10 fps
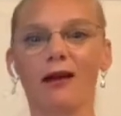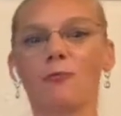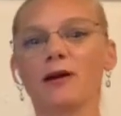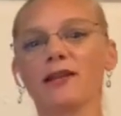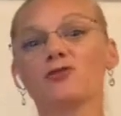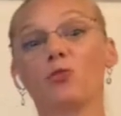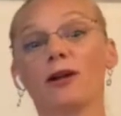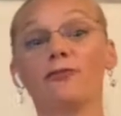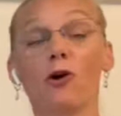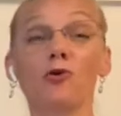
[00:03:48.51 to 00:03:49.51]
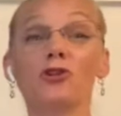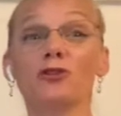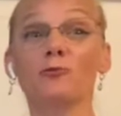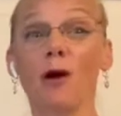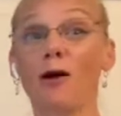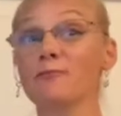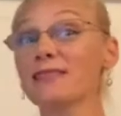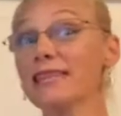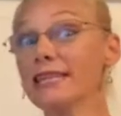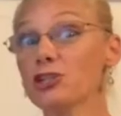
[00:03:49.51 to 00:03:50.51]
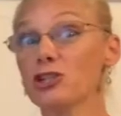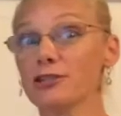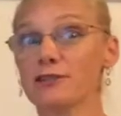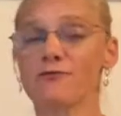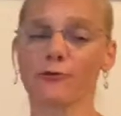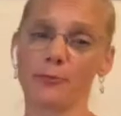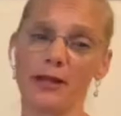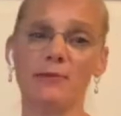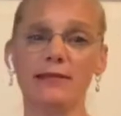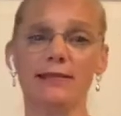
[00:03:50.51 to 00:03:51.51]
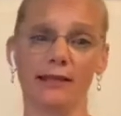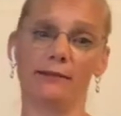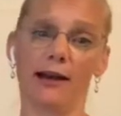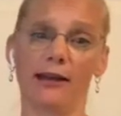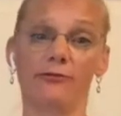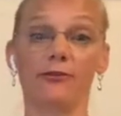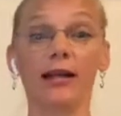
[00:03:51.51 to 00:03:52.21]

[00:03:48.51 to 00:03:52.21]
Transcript: but it's one of Ocean Mom's kitchens for baby sea life,